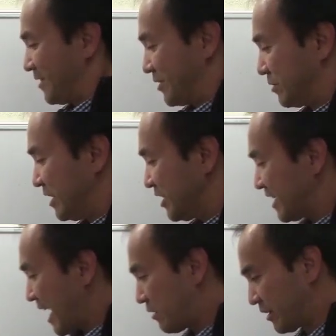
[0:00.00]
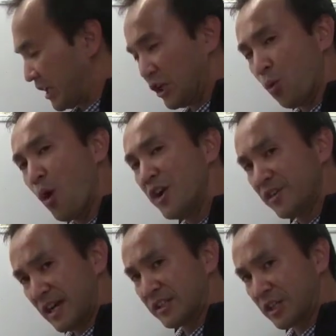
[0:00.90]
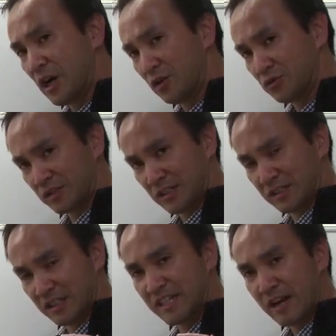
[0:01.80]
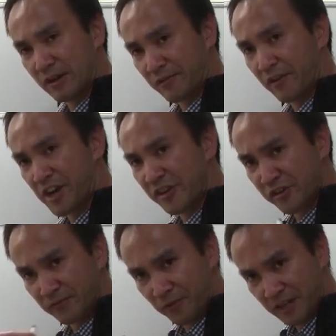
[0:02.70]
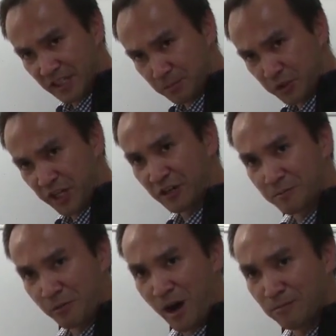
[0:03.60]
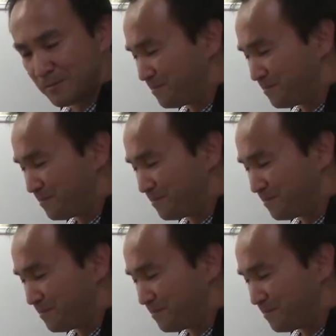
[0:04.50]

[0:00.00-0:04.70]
this is our equation that shows the direct variation for this particular problem.